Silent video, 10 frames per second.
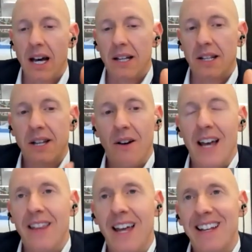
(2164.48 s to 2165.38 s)
So,
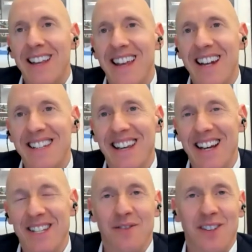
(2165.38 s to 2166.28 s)
and then it's a
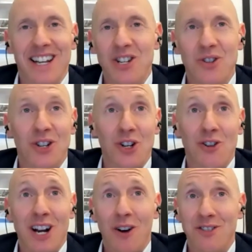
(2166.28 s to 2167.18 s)
case of like, you can
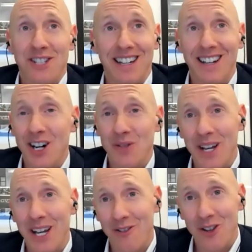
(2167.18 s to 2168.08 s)
create obviously large
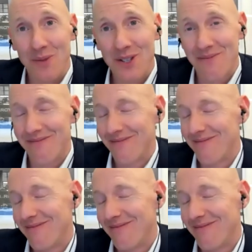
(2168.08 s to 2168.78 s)
peer groups.